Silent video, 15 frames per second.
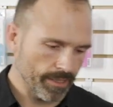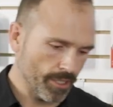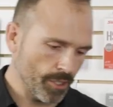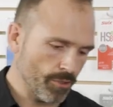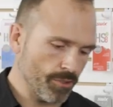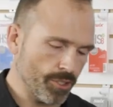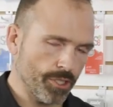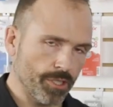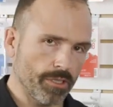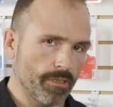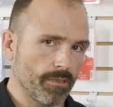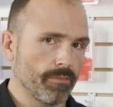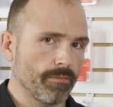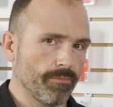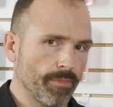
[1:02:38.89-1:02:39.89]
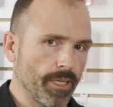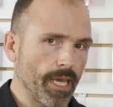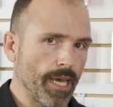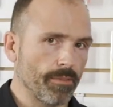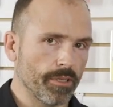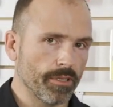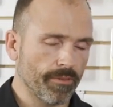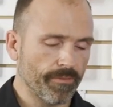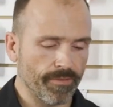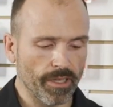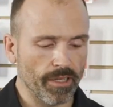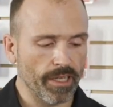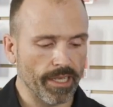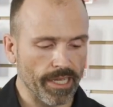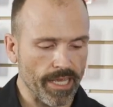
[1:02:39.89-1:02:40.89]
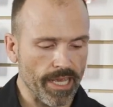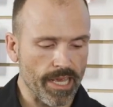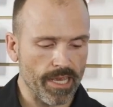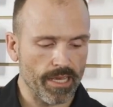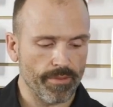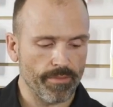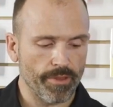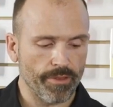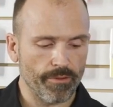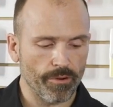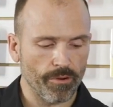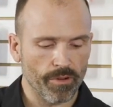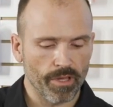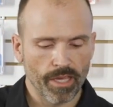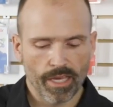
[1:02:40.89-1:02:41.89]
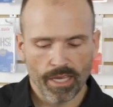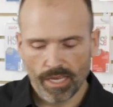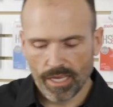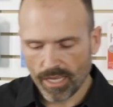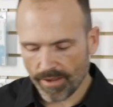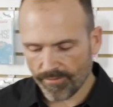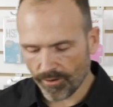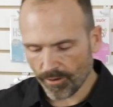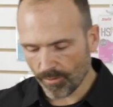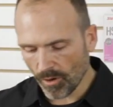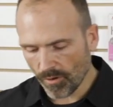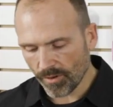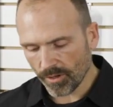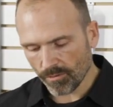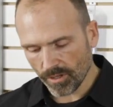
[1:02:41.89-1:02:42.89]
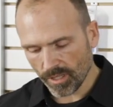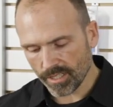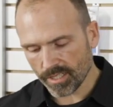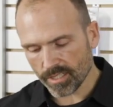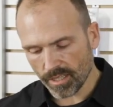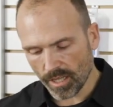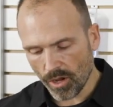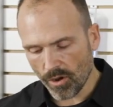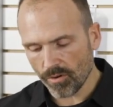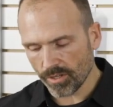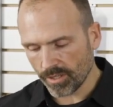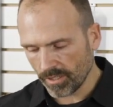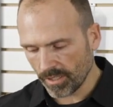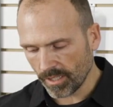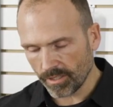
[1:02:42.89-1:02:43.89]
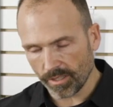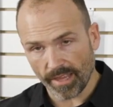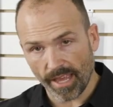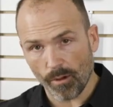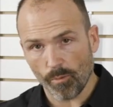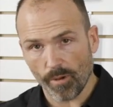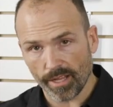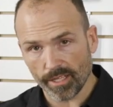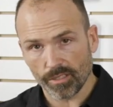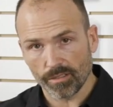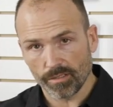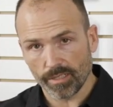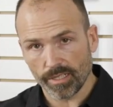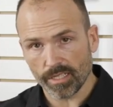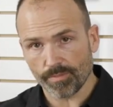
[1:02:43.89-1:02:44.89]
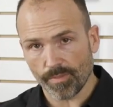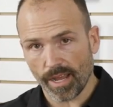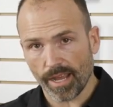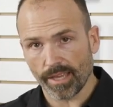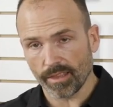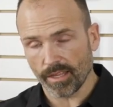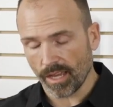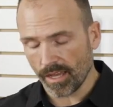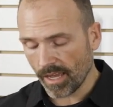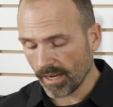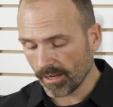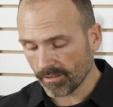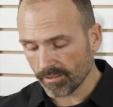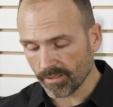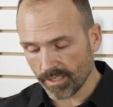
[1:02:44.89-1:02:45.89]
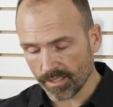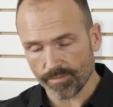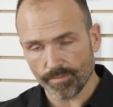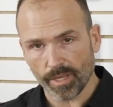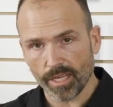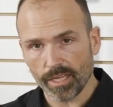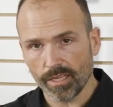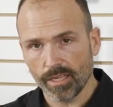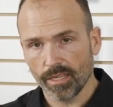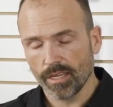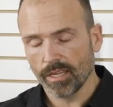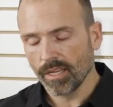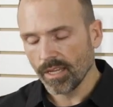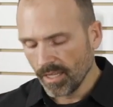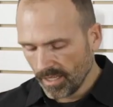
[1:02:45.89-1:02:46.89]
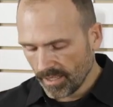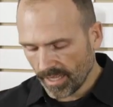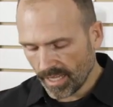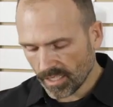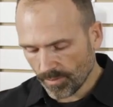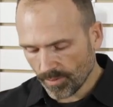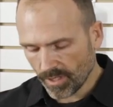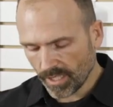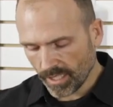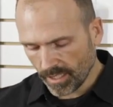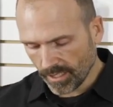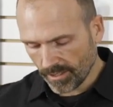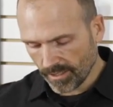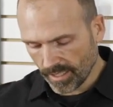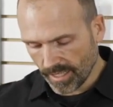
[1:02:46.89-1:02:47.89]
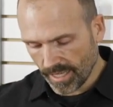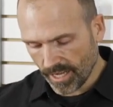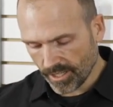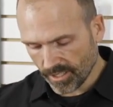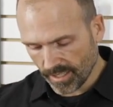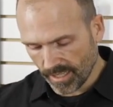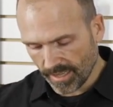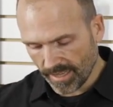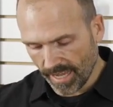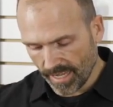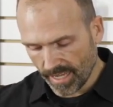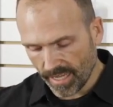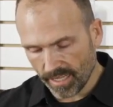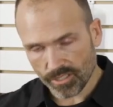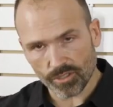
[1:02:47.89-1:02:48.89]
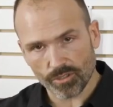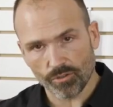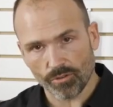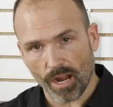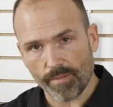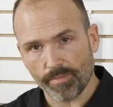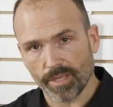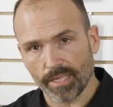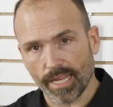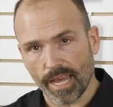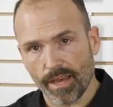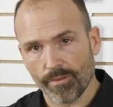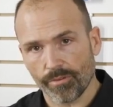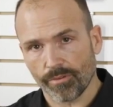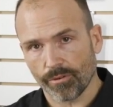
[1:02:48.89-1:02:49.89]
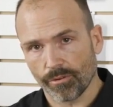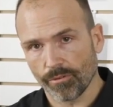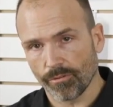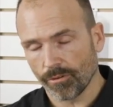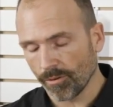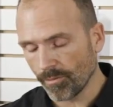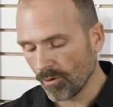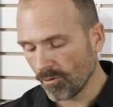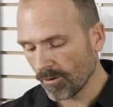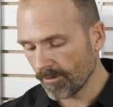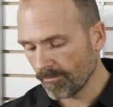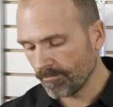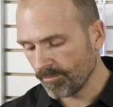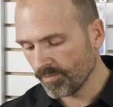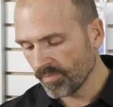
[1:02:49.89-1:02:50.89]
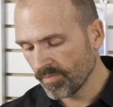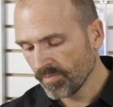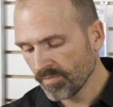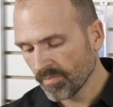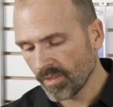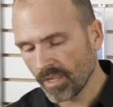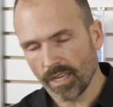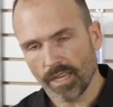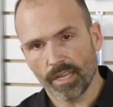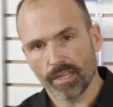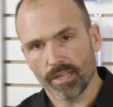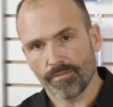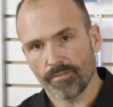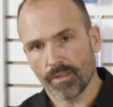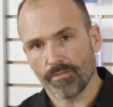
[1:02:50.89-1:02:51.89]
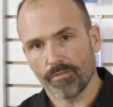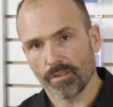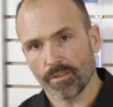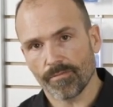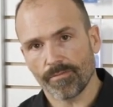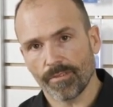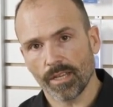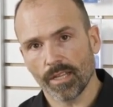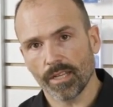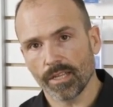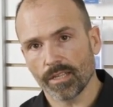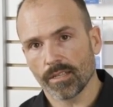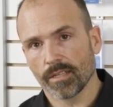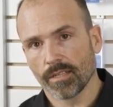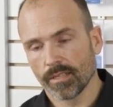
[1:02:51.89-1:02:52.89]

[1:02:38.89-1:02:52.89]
you shouldn't be able to feel any heat coming through. If you're moving really slow and that wetness behind the iron is big, that's a pretty clear indication that that heat's dropping down through your board. And if you can feel it,